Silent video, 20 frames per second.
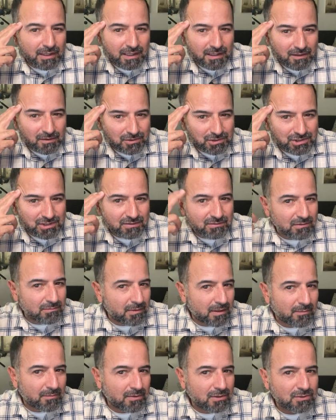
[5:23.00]
or she
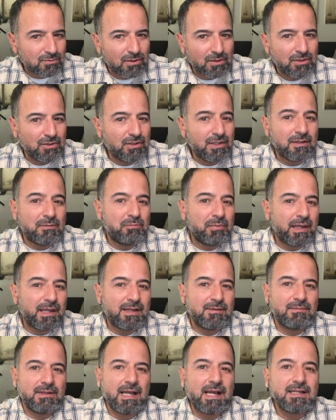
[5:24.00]
remembers, well, you didn't pay
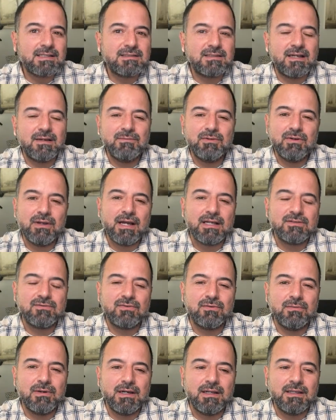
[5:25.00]
him last time you asked
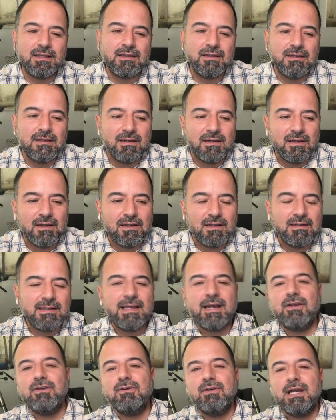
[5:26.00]
for money.
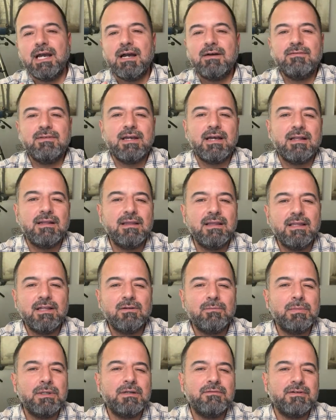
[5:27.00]
Now you have that little
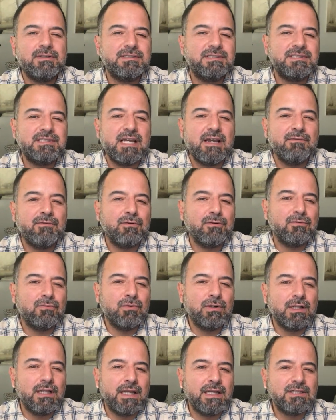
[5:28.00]
bit of a severed
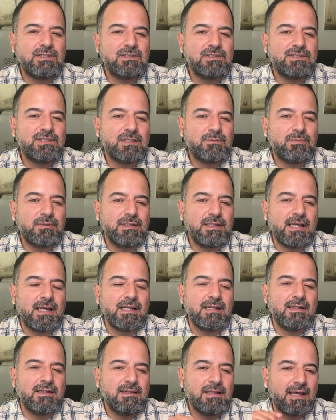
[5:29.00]
relationship, and that
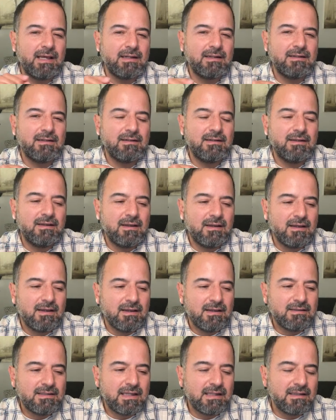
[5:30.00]

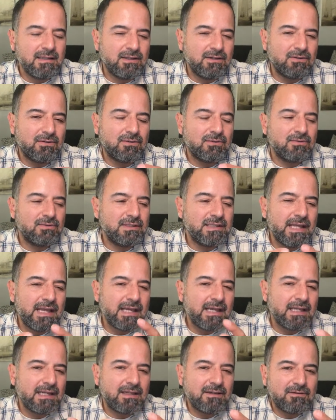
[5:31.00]
little
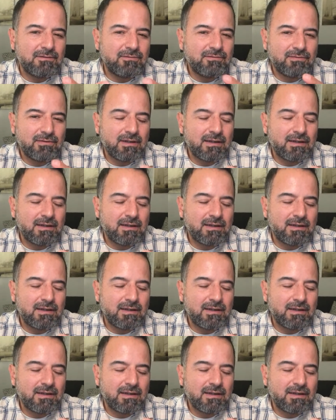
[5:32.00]
negative